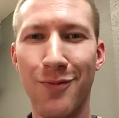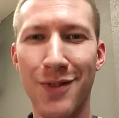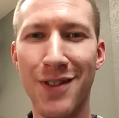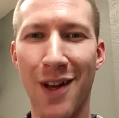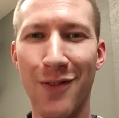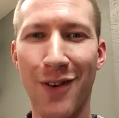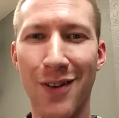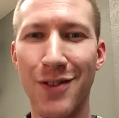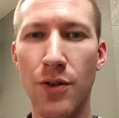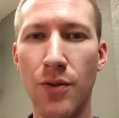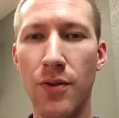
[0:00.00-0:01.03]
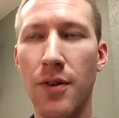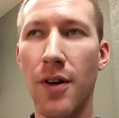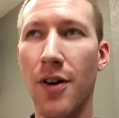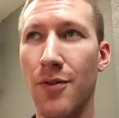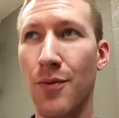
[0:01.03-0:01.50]
stuff onto a
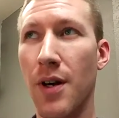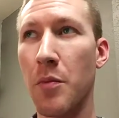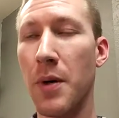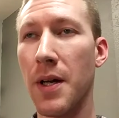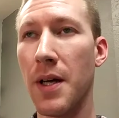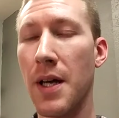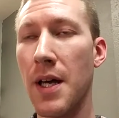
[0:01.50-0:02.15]
hardware, but